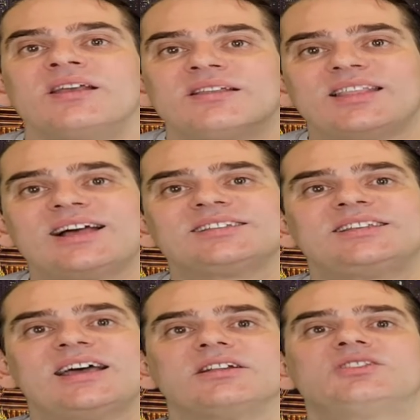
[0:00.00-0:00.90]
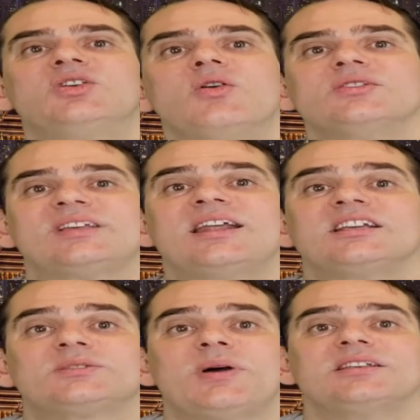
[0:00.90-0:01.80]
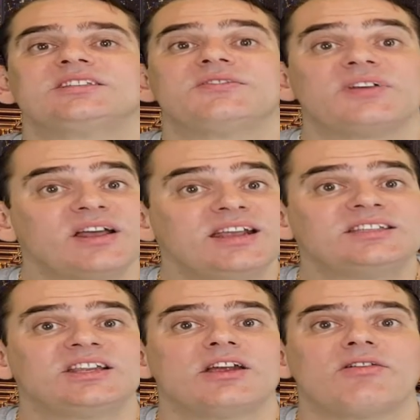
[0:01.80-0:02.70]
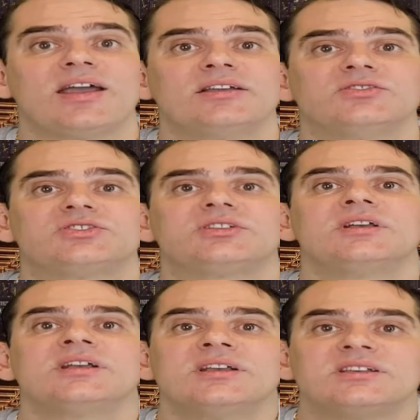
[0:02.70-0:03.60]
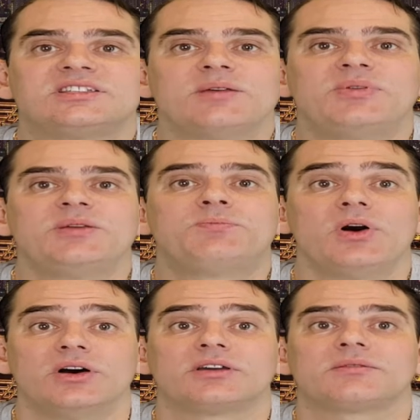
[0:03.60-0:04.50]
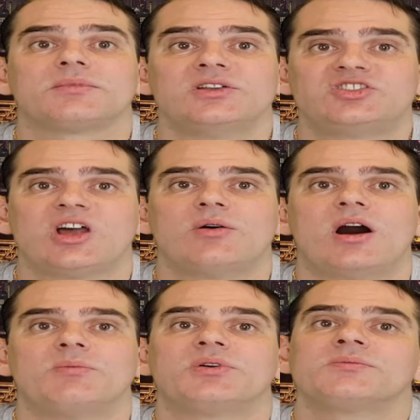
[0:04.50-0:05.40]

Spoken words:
That said, a tour is inexpensive and easily arranged. Simply book and show up.